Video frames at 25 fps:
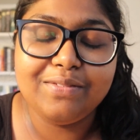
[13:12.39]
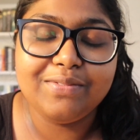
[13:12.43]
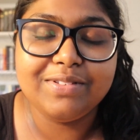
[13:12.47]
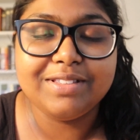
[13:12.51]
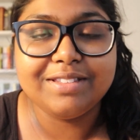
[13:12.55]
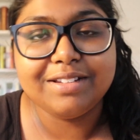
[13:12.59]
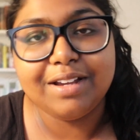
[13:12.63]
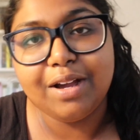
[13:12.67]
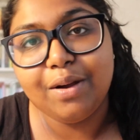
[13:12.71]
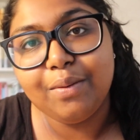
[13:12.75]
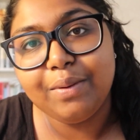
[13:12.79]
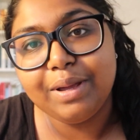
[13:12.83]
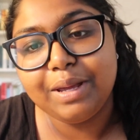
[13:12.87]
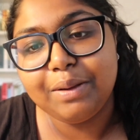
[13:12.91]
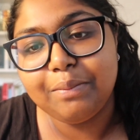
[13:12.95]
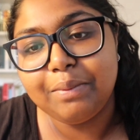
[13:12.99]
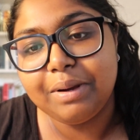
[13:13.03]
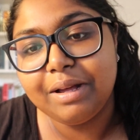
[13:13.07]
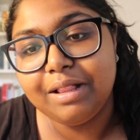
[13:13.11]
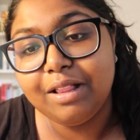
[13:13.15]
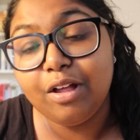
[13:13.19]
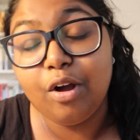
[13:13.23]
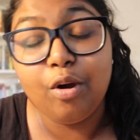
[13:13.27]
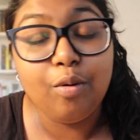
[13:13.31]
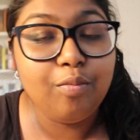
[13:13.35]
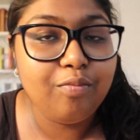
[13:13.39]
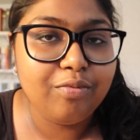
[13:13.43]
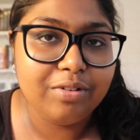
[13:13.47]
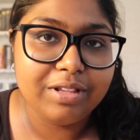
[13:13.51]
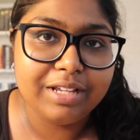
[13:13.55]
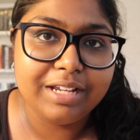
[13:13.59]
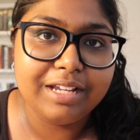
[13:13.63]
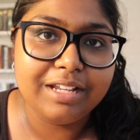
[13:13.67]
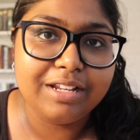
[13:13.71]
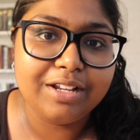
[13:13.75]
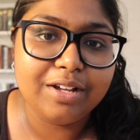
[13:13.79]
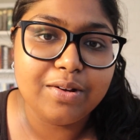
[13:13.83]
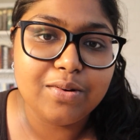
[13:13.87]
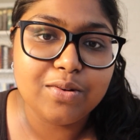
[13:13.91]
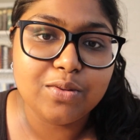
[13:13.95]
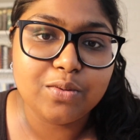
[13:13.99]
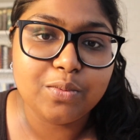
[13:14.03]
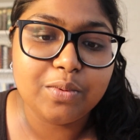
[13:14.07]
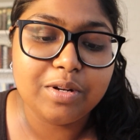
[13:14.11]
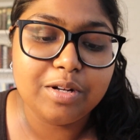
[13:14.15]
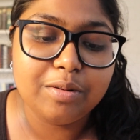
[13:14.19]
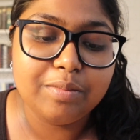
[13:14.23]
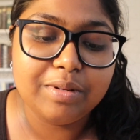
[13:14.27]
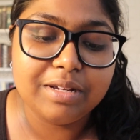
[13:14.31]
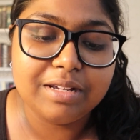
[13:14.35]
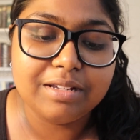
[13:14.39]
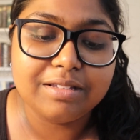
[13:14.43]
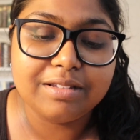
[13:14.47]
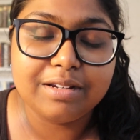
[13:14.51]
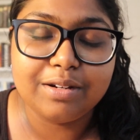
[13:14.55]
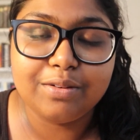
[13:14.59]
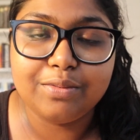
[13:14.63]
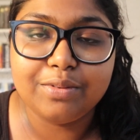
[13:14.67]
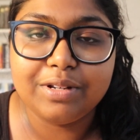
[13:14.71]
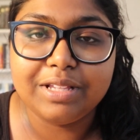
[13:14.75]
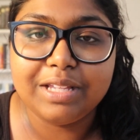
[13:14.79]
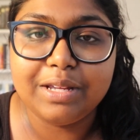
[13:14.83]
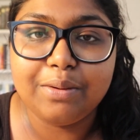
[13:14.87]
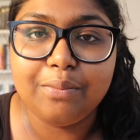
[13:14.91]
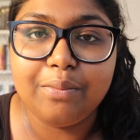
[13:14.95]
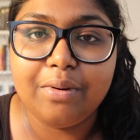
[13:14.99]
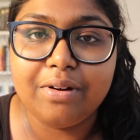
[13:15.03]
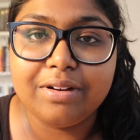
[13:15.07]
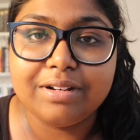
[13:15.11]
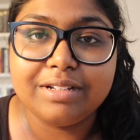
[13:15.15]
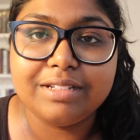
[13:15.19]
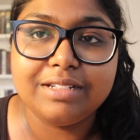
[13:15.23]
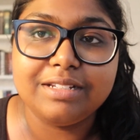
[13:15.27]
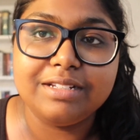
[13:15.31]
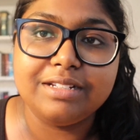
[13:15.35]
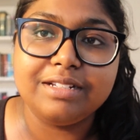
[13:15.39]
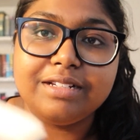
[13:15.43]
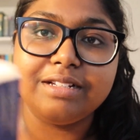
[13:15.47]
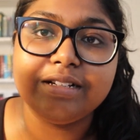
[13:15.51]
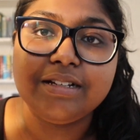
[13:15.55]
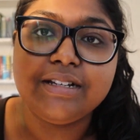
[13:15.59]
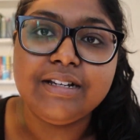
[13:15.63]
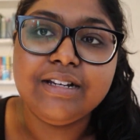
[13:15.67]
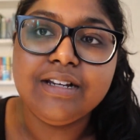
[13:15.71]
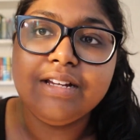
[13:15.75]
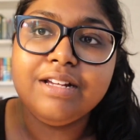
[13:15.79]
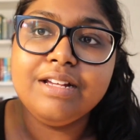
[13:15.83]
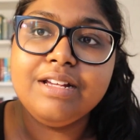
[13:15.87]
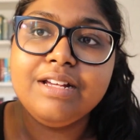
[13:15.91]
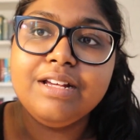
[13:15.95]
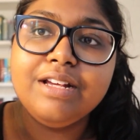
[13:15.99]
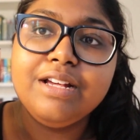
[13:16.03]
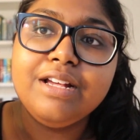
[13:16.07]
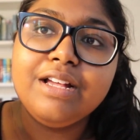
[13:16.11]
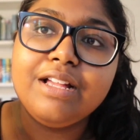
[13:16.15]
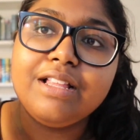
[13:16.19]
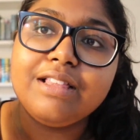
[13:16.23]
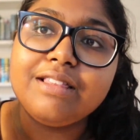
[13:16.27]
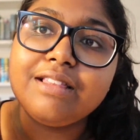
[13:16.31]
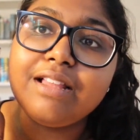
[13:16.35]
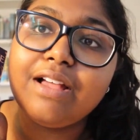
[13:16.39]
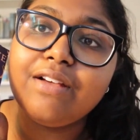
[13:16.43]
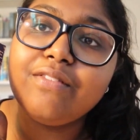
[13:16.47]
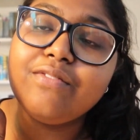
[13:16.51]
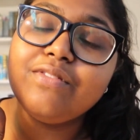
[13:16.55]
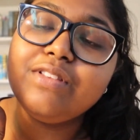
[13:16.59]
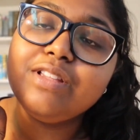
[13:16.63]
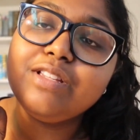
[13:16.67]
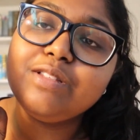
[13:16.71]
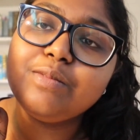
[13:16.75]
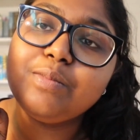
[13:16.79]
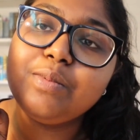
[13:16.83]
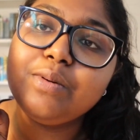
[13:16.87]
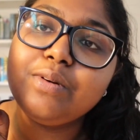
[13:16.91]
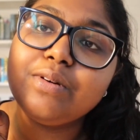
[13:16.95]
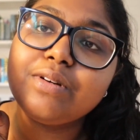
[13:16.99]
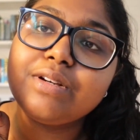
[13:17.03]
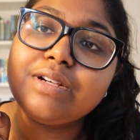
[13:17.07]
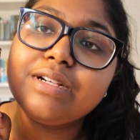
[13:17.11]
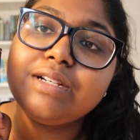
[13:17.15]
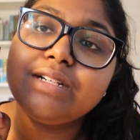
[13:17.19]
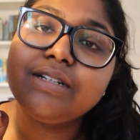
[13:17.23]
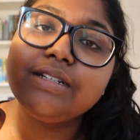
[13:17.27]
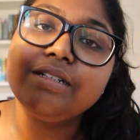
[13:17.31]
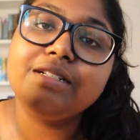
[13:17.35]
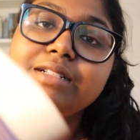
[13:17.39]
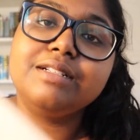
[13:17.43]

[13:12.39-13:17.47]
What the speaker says: If it's going well, hopefully it goes well, because I really want to love this book.